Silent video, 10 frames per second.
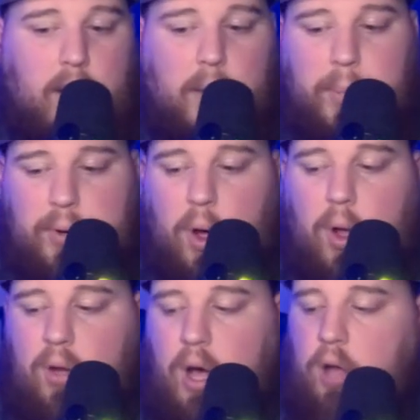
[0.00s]
But all
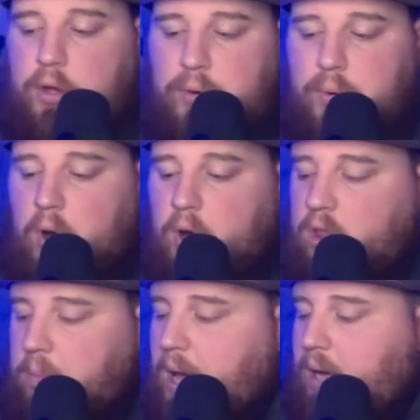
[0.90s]
in all, you are
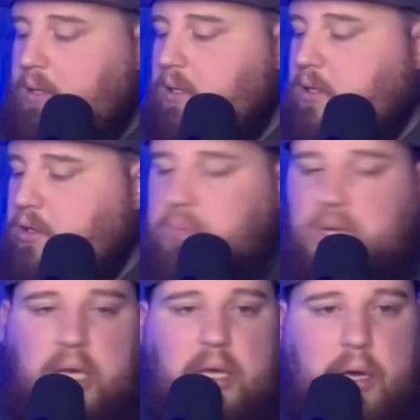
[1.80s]
expected to
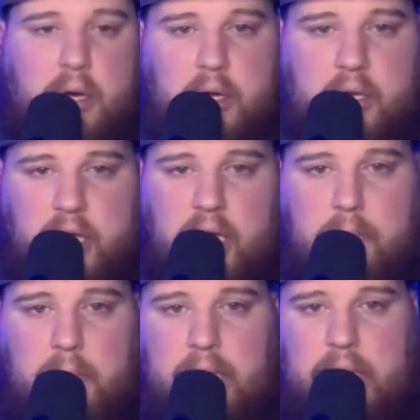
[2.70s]
be a good team.